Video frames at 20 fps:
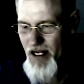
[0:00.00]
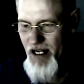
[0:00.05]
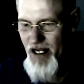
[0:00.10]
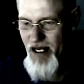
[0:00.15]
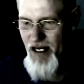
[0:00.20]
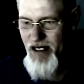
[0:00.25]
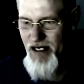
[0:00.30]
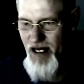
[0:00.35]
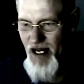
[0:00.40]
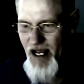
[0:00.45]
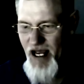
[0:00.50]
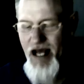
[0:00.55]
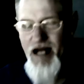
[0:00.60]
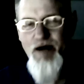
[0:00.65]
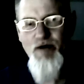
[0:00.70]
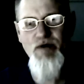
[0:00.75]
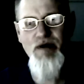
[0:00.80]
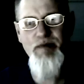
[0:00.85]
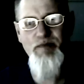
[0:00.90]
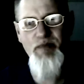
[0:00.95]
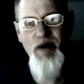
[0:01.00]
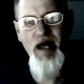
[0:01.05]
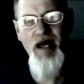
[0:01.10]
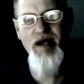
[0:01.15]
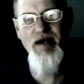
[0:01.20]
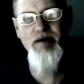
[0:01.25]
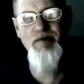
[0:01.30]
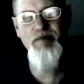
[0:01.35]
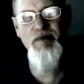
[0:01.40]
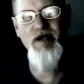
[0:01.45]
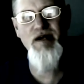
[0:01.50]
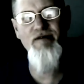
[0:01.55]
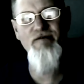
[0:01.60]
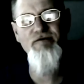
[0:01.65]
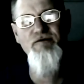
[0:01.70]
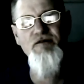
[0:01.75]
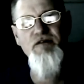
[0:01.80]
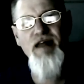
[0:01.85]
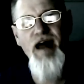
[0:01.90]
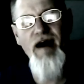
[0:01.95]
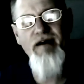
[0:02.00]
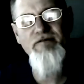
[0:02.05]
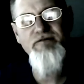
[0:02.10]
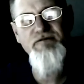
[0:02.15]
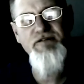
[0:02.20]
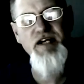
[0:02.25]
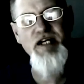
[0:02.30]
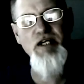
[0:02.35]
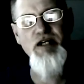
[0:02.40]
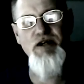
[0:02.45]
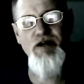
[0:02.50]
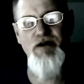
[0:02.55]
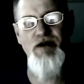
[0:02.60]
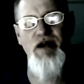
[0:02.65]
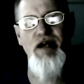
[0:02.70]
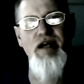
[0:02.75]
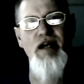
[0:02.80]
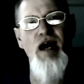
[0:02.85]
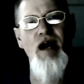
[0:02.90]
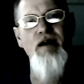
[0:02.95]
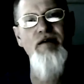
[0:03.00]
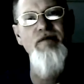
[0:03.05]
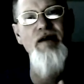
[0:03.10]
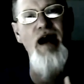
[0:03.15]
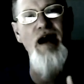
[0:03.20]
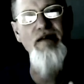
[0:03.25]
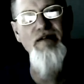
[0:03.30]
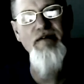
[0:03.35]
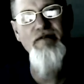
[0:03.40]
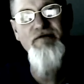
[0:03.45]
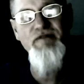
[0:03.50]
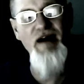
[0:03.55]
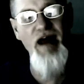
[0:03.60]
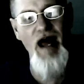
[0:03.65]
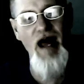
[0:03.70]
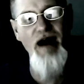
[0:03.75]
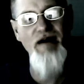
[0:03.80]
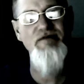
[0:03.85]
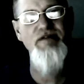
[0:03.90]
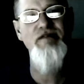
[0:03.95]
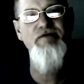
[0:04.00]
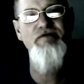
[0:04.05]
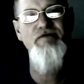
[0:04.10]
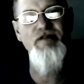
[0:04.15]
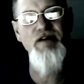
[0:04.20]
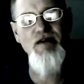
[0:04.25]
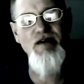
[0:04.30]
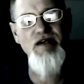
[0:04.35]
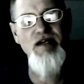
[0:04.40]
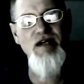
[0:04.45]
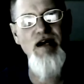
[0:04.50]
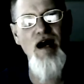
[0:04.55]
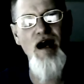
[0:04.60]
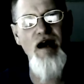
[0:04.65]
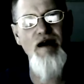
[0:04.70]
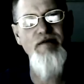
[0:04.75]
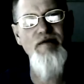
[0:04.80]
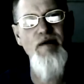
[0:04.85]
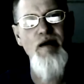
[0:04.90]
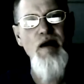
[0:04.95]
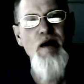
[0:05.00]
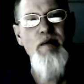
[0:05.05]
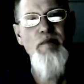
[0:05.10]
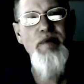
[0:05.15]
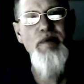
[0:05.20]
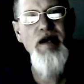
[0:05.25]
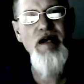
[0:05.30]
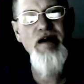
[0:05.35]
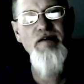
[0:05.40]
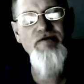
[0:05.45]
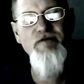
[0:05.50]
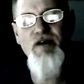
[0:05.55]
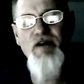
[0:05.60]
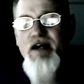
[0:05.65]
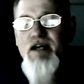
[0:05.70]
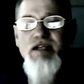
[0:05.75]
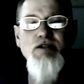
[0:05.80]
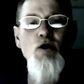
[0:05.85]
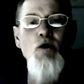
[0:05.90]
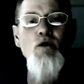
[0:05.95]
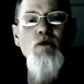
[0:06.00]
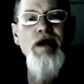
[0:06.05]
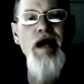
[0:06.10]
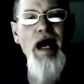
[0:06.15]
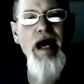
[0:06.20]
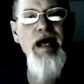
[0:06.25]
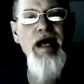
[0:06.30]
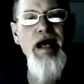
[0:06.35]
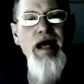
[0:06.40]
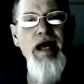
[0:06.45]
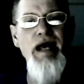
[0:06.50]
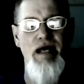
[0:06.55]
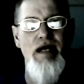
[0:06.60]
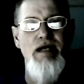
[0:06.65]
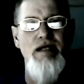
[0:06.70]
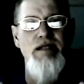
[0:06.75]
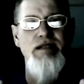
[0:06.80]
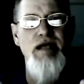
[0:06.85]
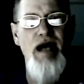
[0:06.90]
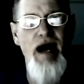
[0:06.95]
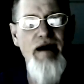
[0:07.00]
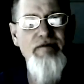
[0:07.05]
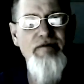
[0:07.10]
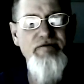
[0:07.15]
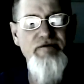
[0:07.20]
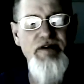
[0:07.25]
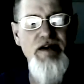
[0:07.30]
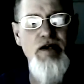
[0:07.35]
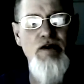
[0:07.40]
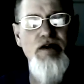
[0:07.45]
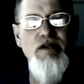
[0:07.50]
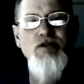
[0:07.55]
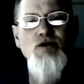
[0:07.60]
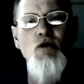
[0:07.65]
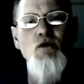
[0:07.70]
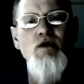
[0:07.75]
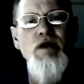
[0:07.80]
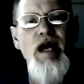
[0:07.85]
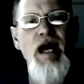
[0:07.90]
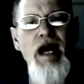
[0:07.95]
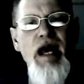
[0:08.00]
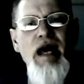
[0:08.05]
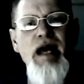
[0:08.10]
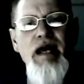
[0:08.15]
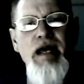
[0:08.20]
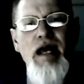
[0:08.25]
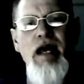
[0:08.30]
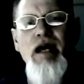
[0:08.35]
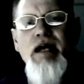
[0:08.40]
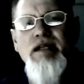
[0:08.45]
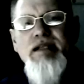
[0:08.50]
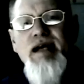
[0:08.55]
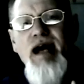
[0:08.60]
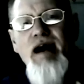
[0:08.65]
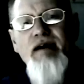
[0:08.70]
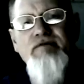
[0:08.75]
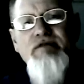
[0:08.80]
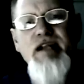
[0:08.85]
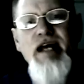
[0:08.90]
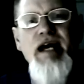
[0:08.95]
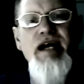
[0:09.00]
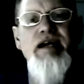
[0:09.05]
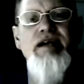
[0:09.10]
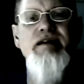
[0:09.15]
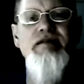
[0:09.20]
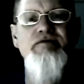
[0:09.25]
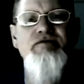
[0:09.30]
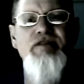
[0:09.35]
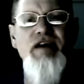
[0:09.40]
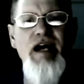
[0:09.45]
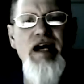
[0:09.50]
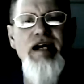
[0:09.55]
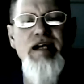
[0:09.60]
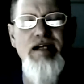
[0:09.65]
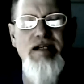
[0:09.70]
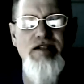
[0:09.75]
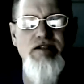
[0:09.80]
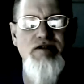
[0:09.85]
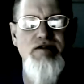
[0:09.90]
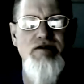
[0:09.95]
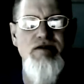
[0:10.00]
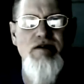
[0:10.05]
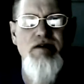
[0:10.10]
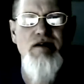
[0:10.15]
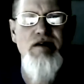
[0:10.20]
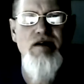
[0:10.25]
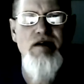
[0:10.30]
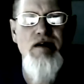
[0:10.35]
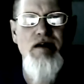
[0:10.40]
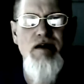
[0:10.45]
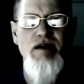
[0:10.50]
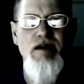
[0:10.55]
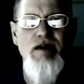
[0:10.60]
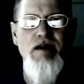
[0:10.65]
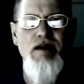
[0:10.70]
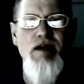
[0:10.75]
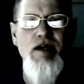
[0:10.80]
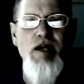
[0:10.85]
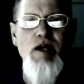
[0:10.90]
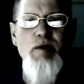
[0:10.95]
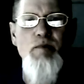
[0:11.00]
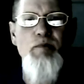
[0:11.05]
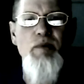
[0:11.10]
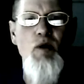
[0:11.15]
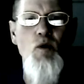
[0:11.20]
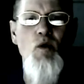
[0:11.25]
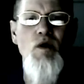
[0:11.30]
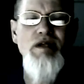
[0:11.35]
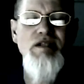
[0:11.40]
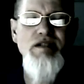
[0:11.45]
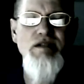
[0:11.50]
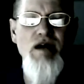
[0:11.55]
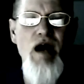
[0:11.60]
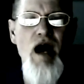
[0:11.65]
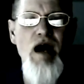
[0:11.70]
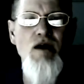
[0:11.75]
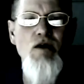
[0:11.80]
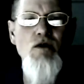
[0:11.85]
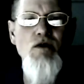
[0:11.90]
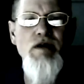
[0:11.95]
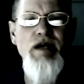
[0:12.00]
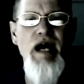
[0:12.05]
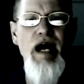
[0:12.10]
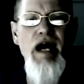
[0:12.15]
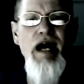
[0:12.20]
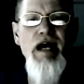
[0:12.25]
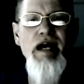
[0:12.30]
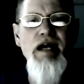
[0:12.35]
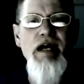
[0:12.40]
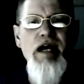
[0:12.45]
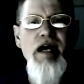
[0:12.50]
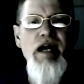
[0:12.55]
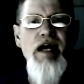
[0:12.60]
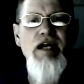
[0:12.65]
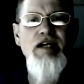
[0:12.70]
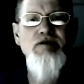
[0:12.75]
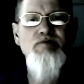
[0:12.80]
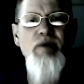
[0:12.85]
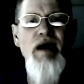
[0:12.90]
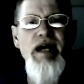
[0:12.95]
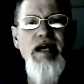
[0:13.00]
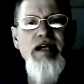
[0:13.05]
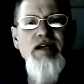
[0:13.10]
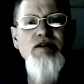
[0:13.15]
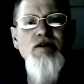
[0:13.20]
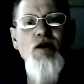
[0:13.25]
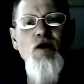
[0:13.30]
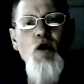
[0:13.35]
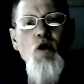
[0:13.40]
and I had to repent for that fear and not have the, having the fear of God, being afraid. It's okay to have fear. It's okay to have negative things. But what's not okay is making